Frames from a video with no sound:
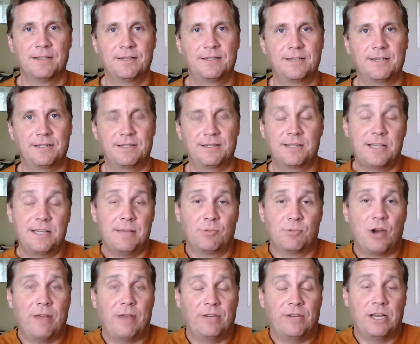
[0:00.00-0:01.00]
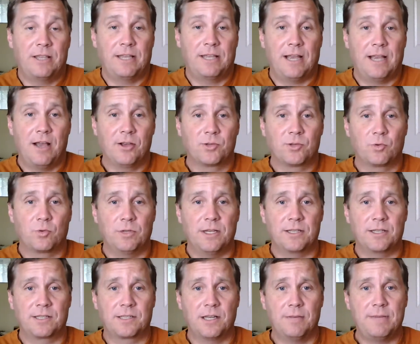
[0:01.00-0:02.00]
to see him driving anything else
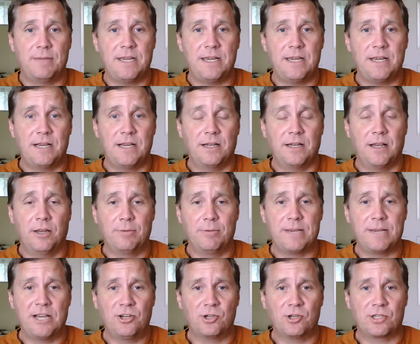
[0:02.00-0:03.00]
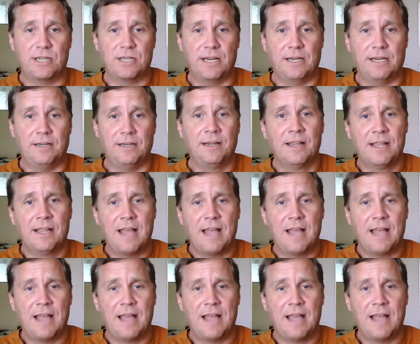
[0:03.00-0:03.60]
is going to be it'll be interesting.